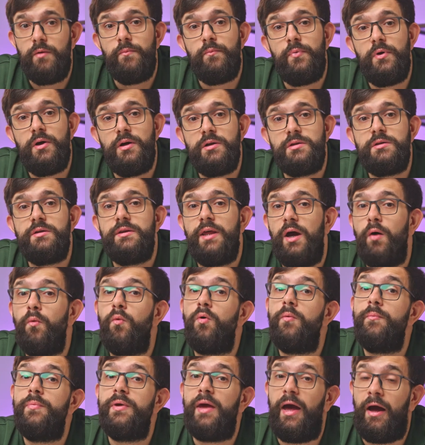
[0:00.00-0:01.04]
but that
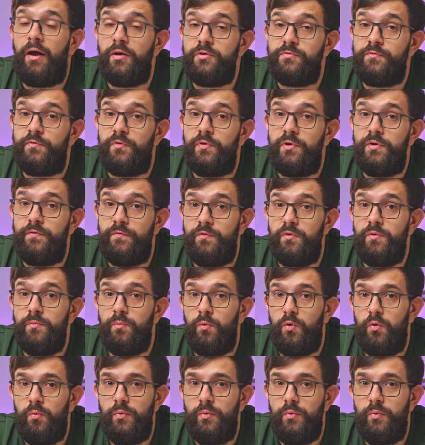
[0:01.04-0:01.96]
won't be out for a few more